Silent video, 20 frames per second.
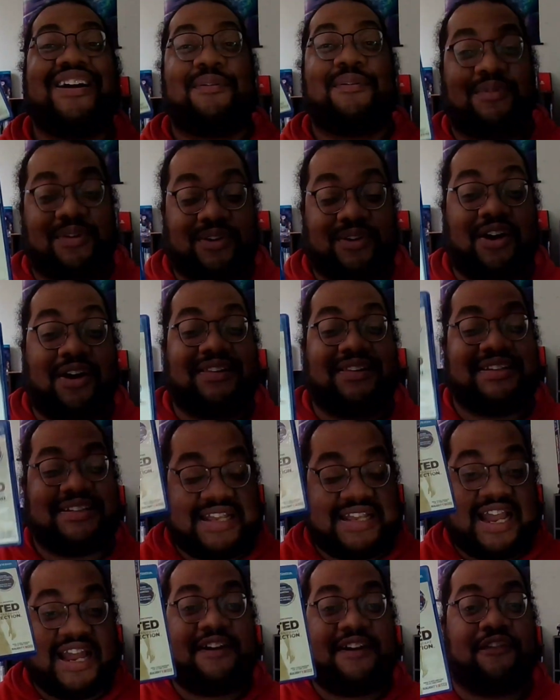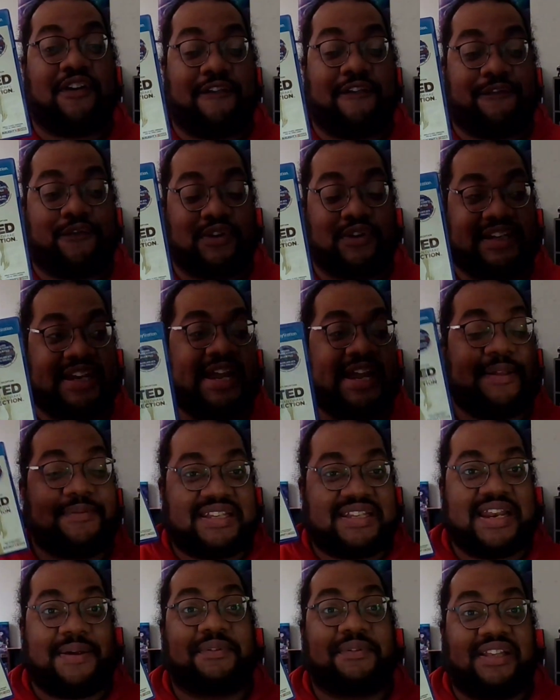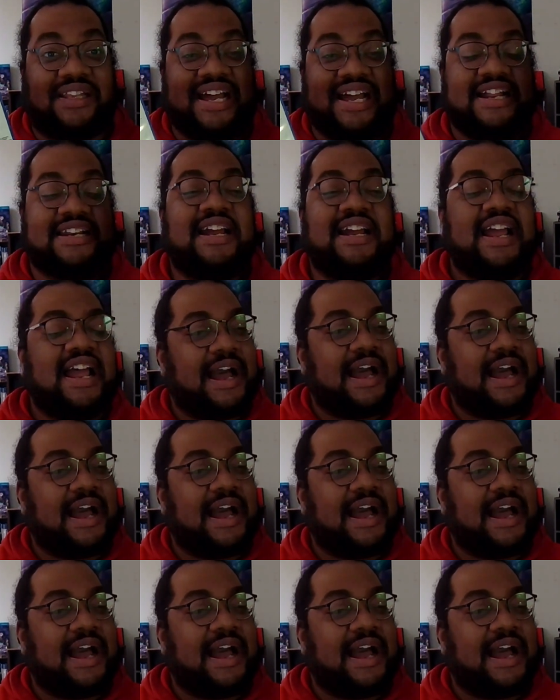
But regardless, I have all 4 games and I'm glad.